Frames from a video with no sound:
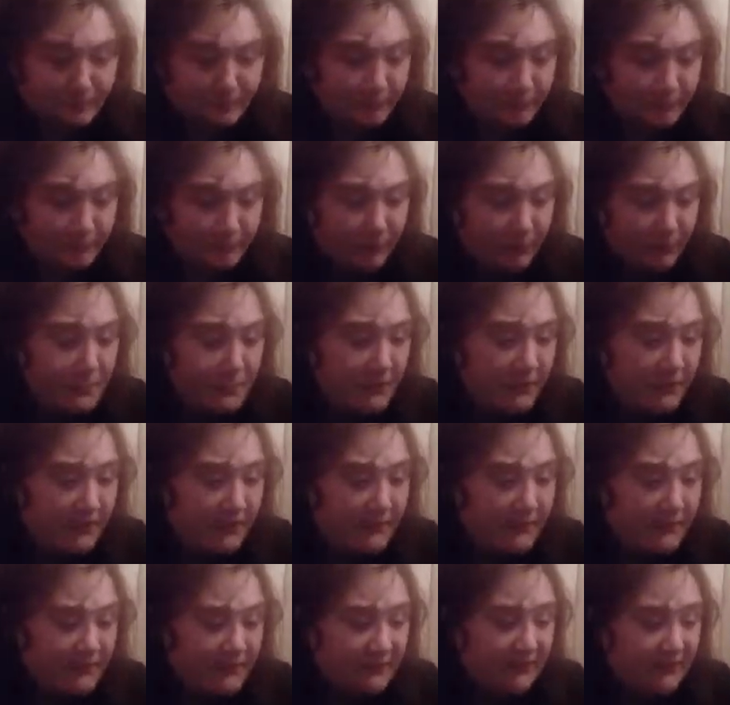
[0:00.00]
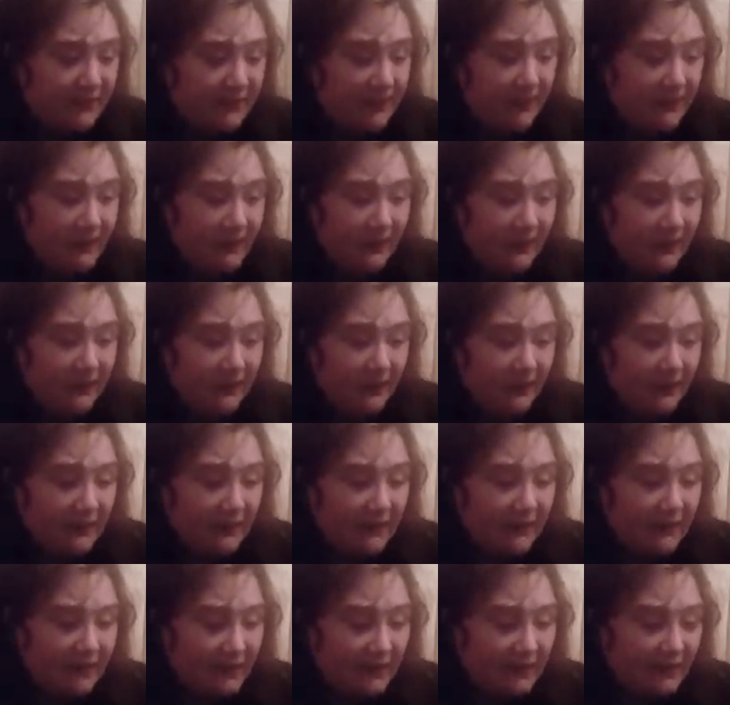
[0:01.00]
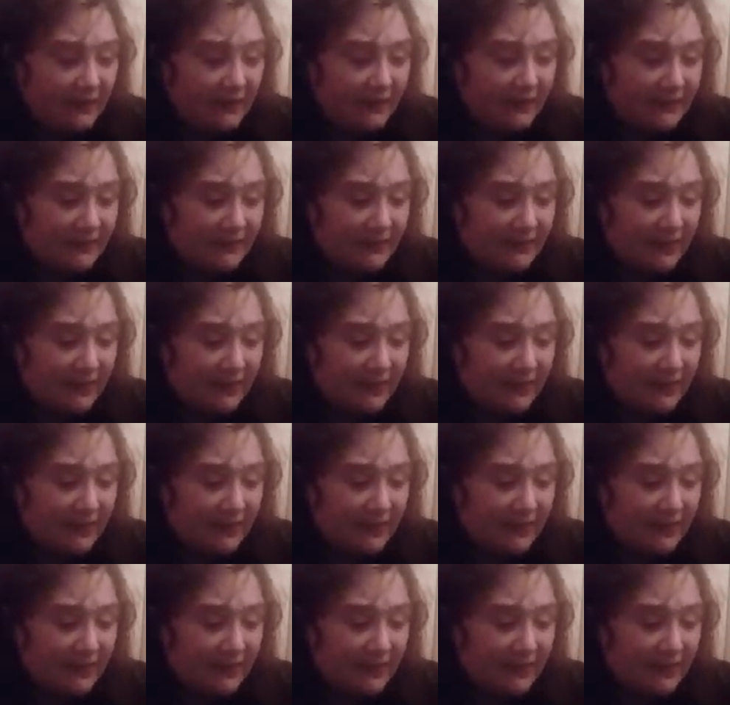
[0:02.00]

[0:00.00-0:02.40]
But yeah,